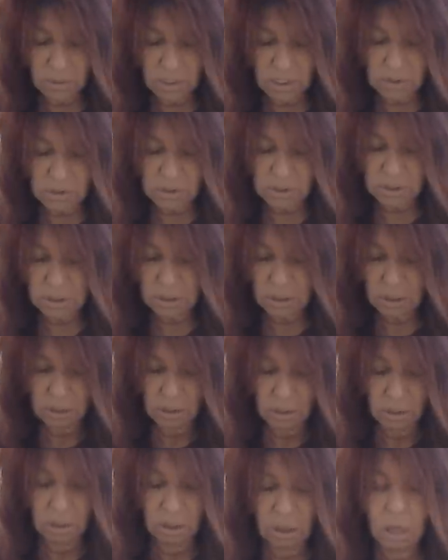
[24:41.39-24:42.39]
that's
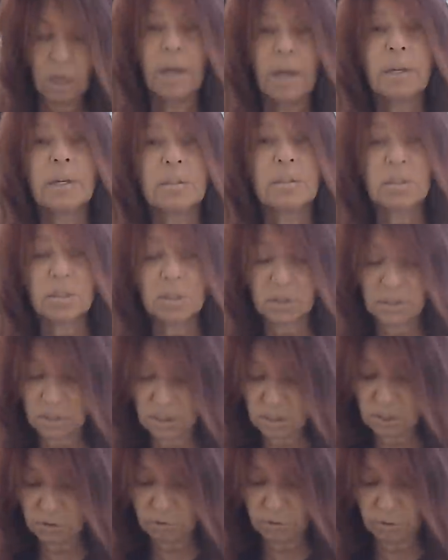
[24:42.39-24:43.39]
at a
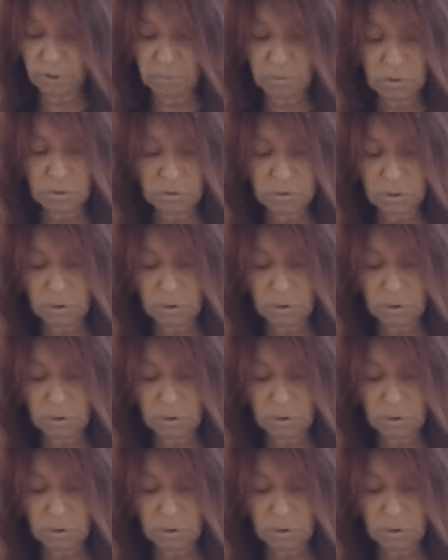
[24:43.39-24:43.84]
distance from you,